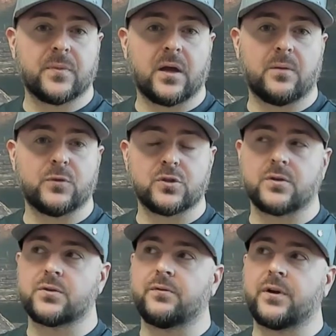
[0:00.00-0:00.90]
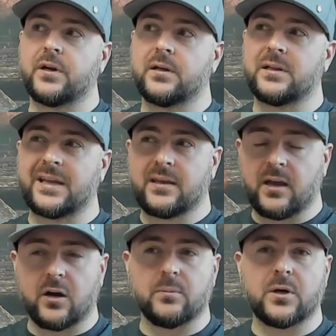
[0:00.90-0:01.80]
There's also very like
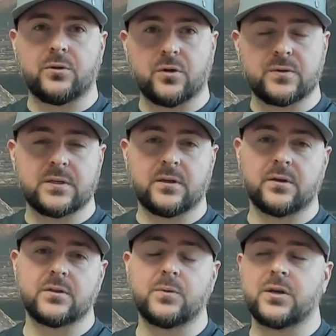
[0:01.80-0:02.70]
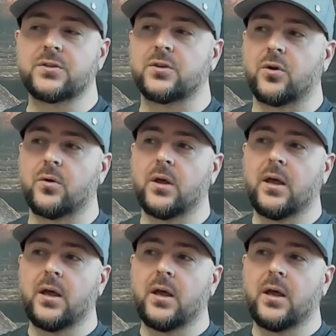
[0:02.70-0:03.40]
caramel notes in there as well. So,